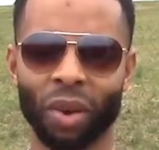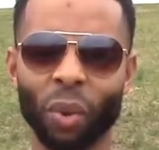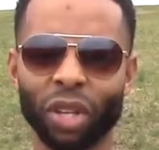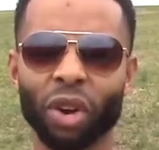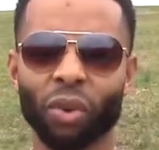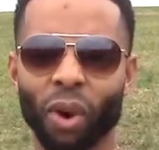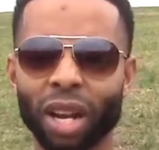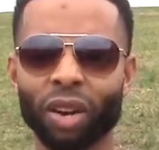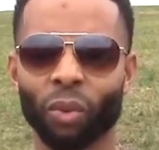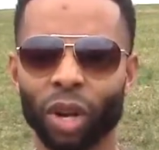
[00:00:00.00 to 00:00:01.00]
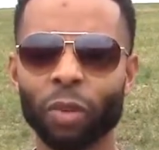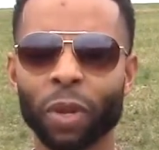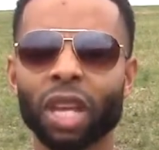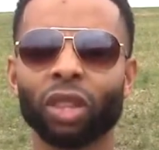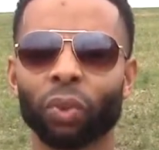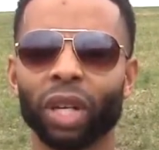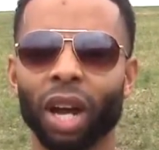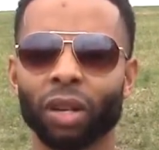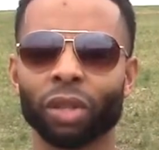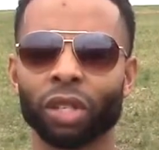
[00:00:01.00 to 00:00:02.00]
When you're running repeat
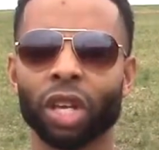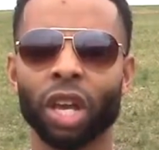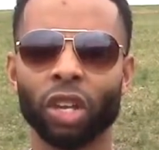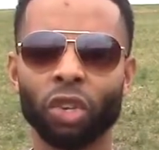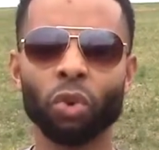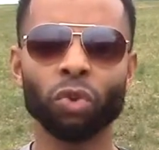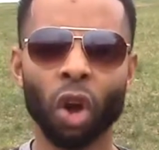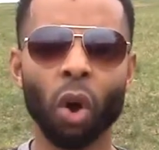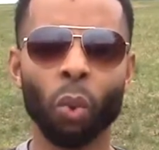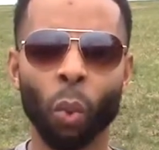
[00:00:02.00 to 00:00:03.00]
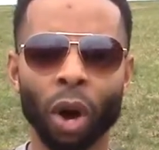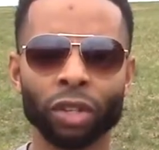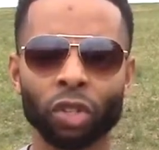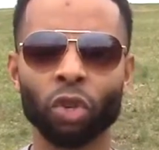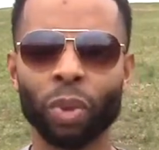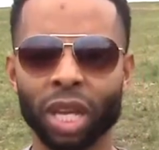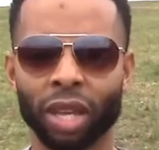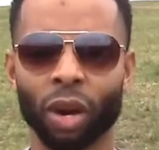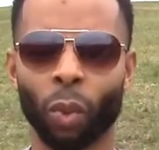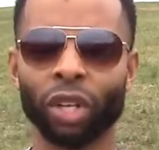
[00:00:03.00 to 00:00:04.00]
300s, you don't want to be
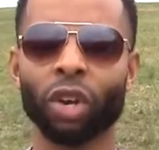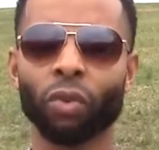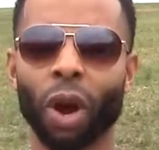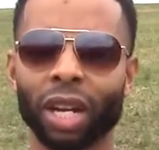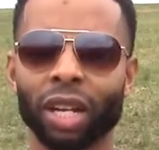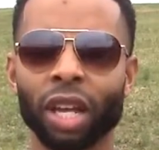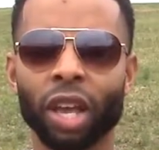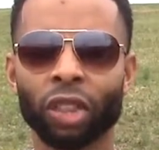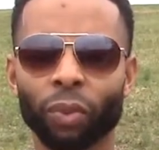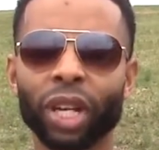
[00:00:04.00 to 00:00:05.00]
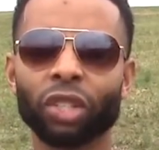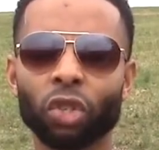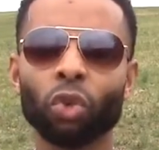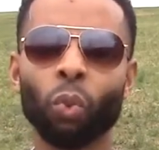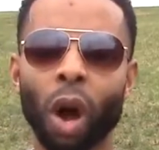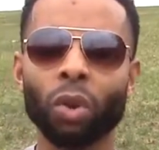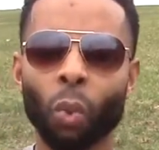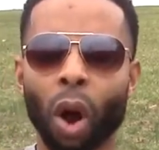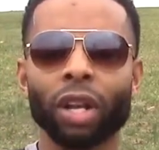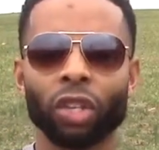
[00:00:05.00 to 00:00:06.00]
there. When you're running
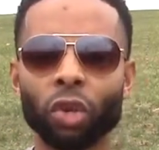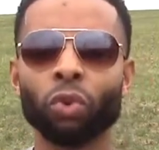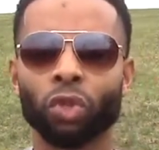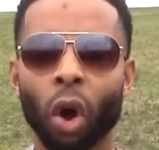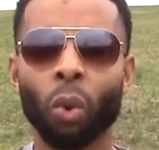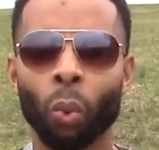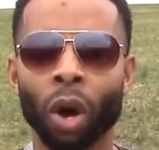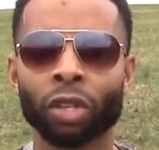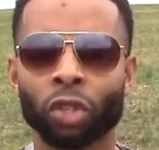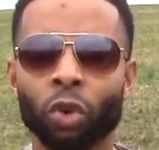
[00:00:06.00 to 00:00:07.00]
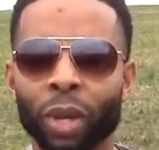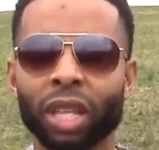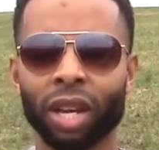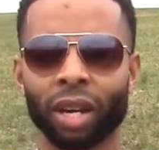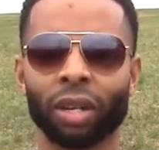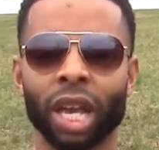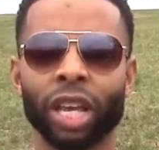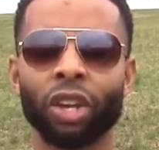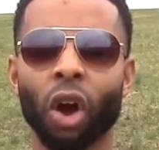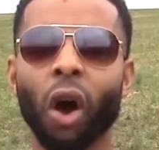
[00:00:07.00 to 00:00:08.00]
3211, you don't want to be there.
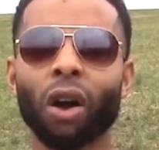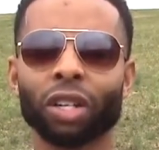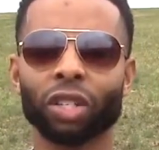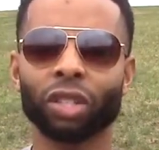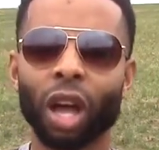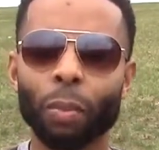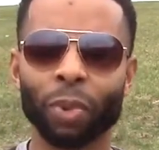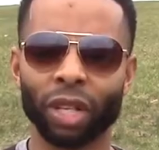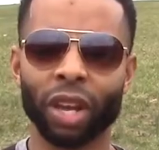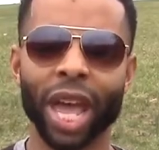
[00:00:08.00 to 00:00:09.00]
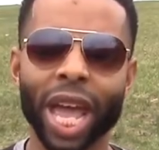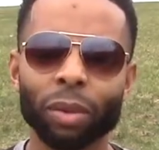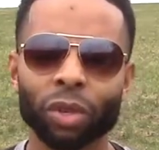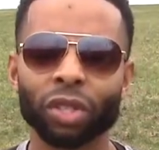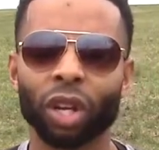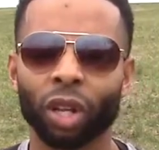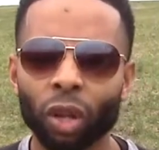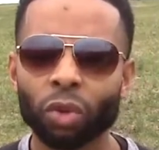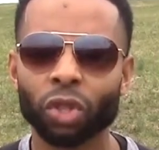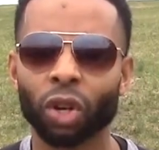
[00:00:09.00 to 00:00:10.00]
Your heart is thumping, your hamstrings and
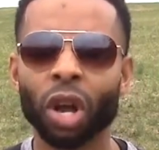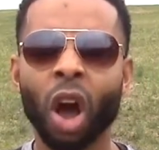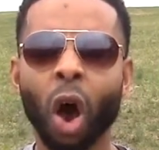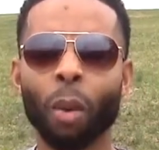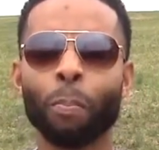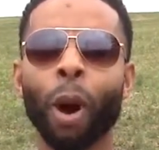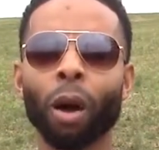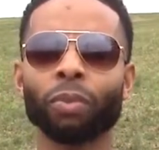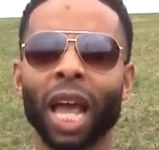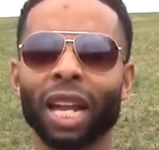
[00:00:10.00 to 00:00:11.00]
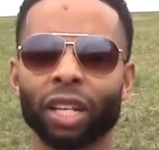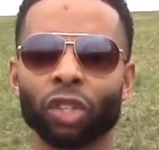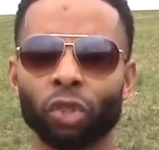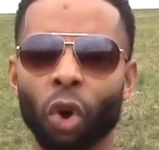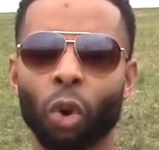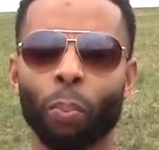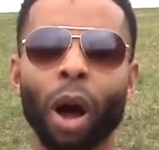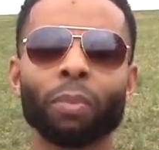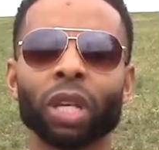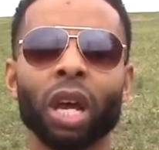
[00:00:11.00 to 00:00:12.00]
glutes are, are pumped out of control,
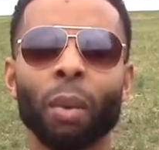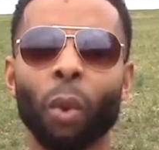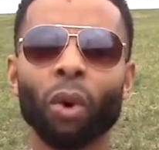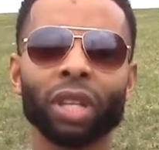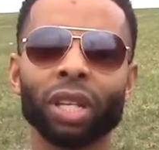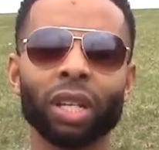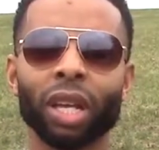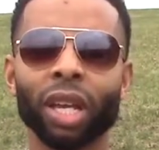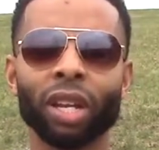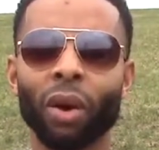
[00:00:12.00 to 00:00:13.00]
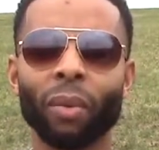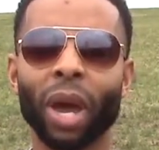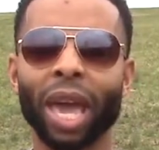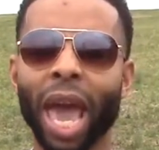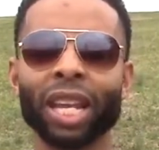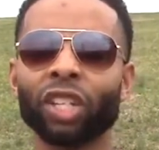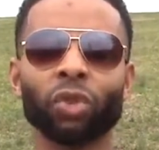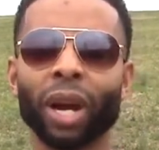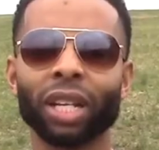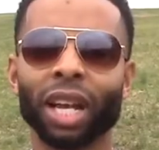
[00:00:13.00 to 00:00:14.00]
pumped more than, you know, any
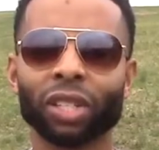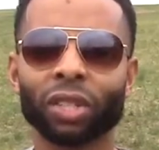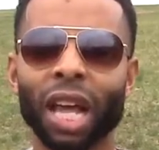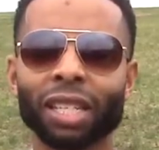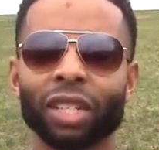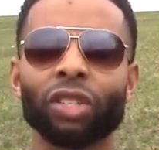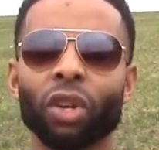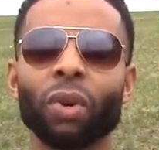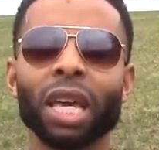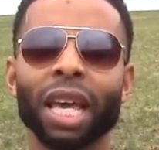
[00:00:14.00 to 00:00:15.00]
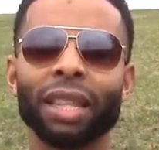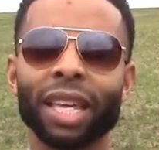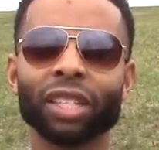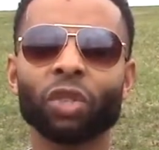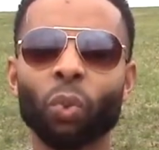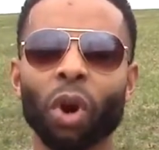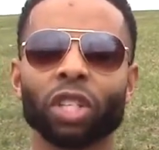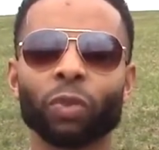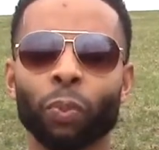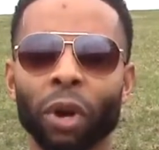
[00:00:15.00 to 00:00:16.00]
training exercise can do. This is
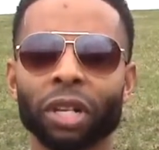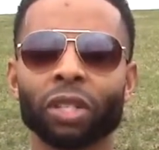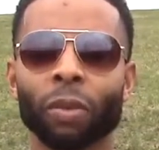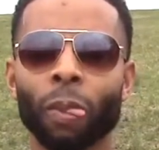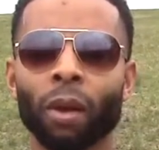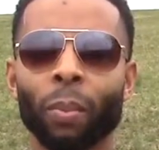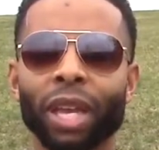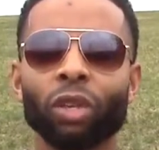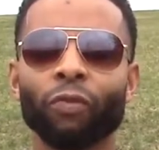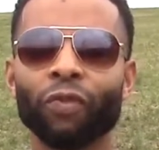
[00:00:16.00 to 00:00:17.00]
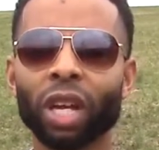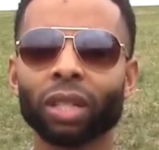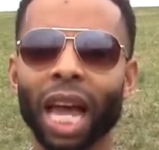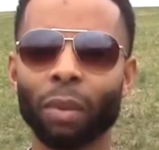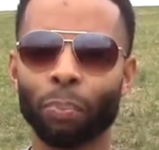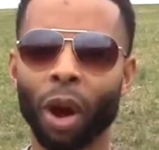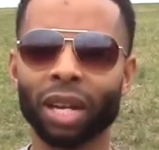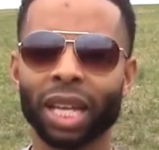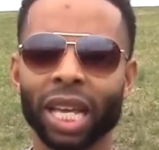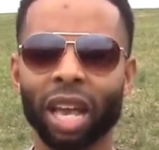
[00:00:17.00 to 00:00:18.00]
what sprints make you feel like.
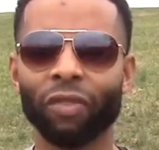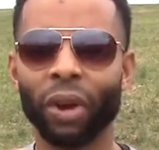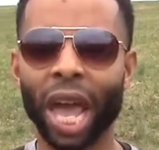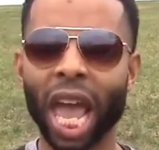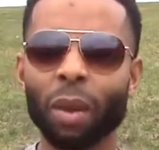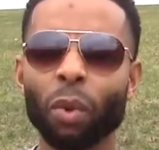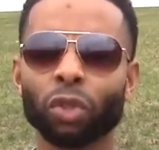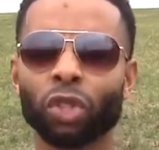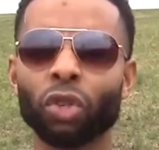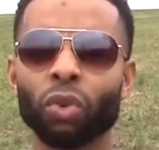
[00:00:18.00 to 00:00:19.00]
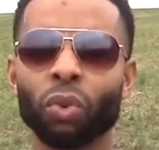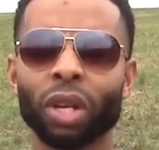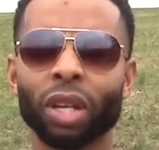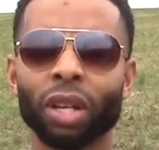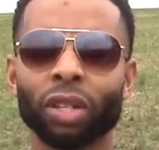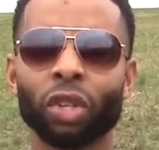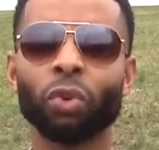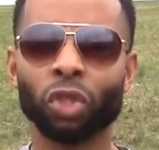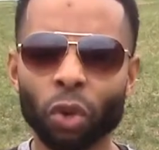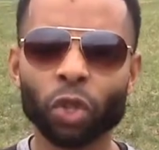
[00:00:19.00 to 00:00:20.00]
But if you're able to
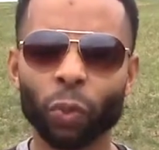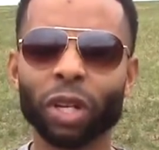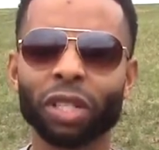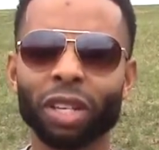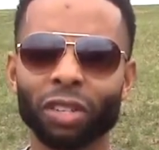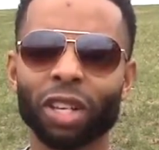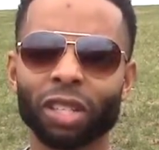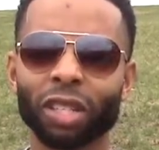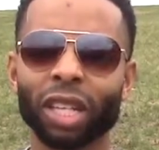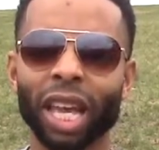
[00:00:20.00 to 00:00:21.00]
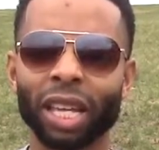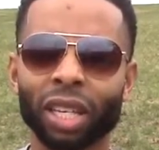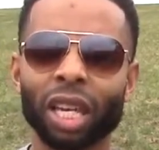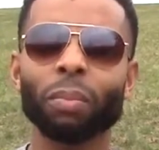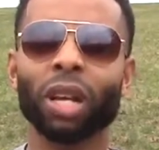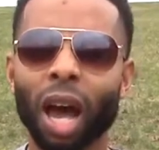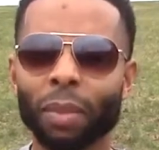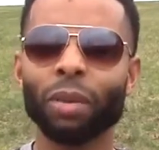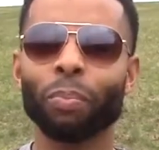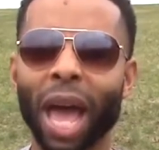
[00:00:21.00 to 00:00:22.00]
to do sprints consistently and keep
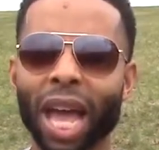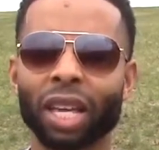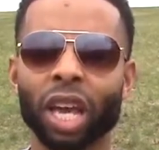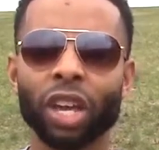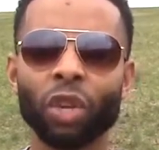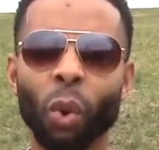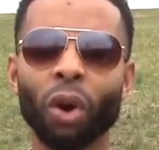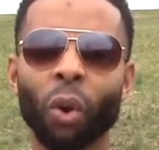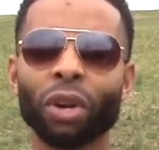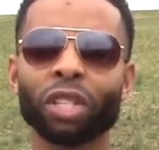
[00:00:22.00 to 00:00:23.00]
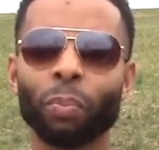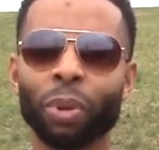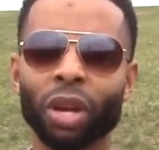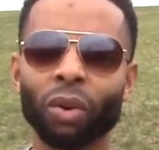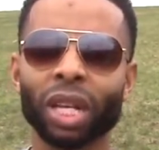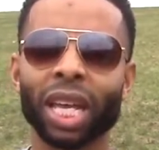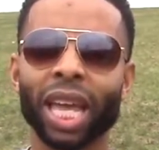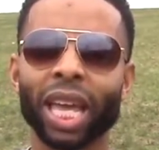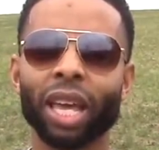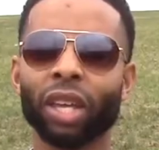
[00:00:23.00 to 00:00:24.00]
coming back, you are going to build,
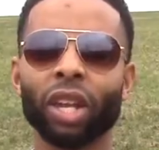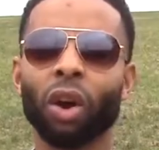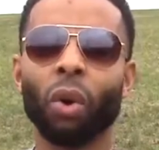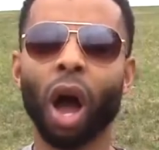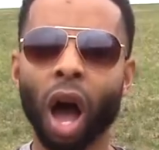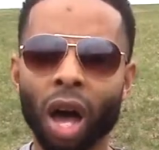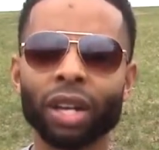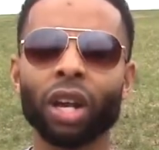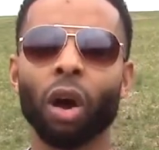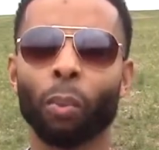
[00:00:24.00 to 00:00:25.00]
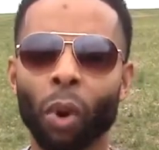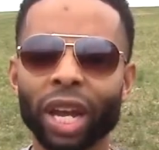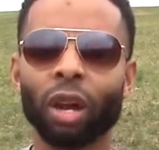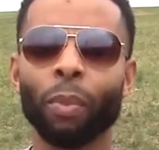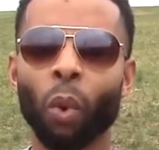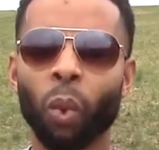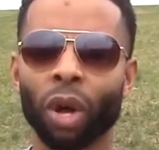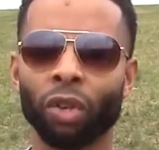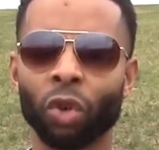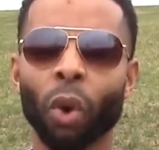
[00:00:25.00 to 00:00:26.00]
you know, unbreakable will.